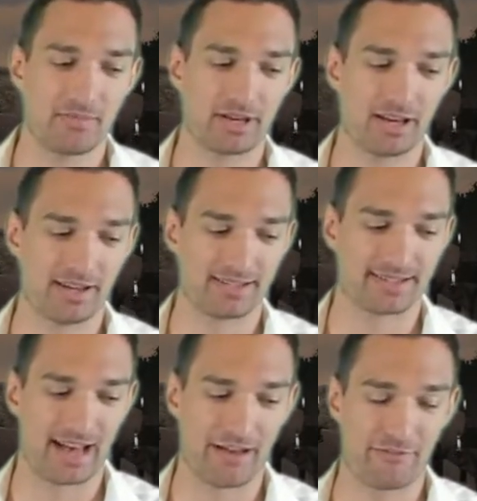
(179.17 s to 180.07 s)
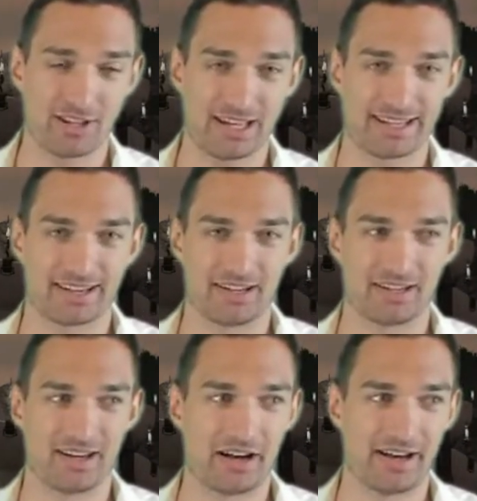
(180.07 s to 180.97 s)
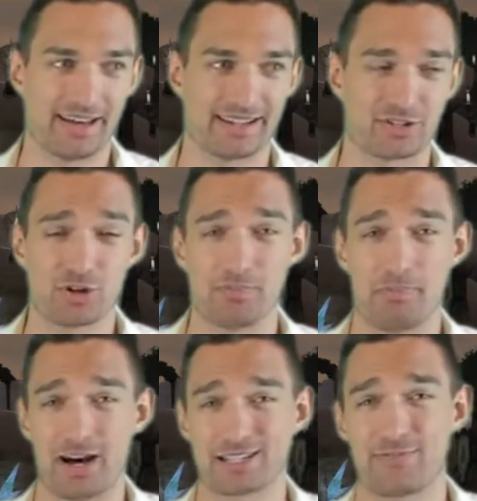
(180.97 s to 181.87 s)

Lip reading: because I feel like certain boss